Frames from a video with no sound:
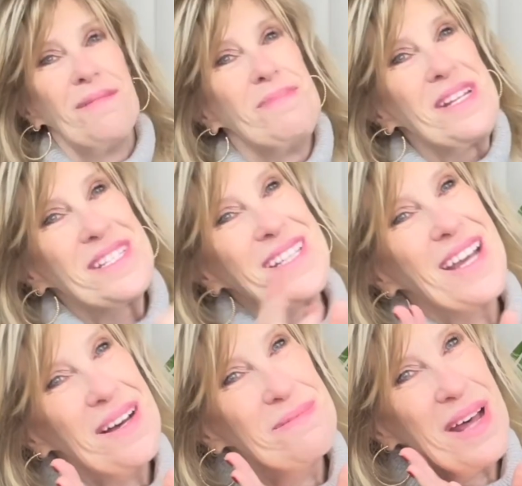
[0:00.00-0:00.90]
Missy,
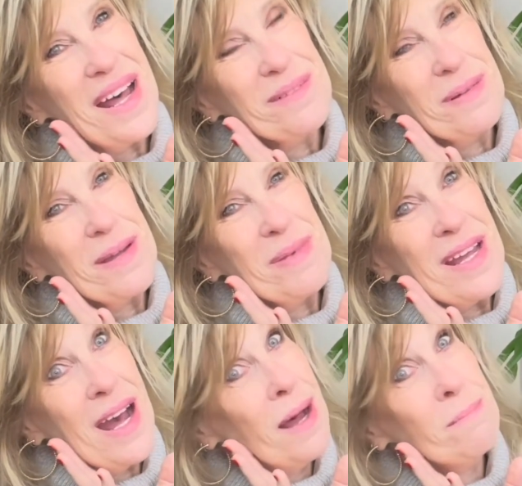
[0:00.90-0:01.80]
I'm back,
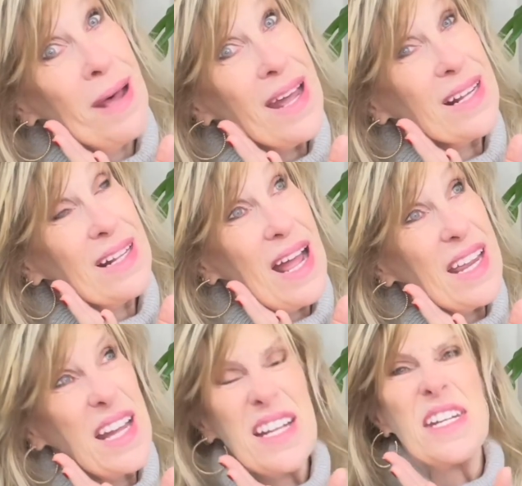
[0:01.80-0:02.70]
baby. I'm back
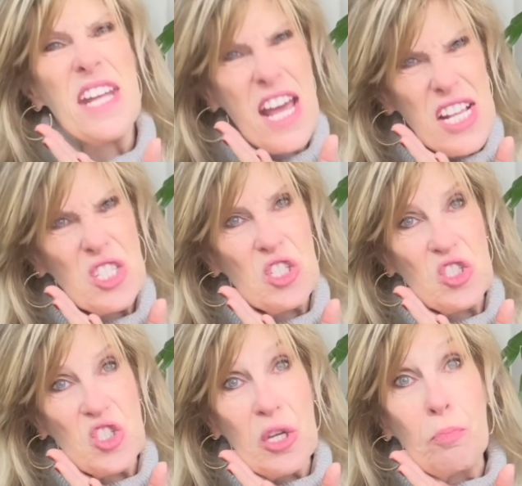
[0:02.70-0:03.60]
like a
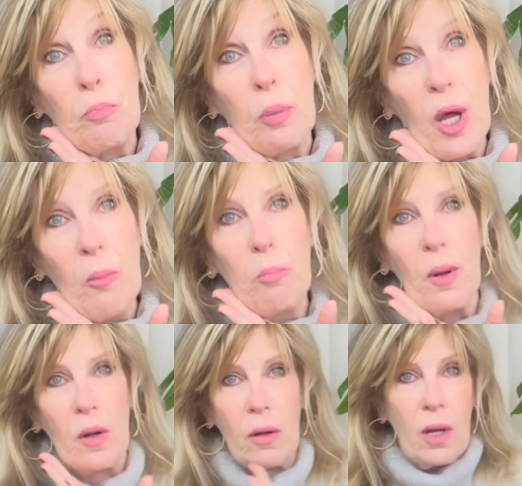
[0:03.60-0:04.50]
nasty
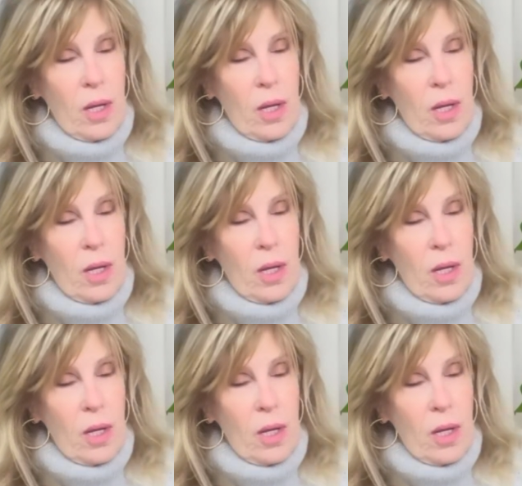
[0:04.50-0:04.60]
pimple.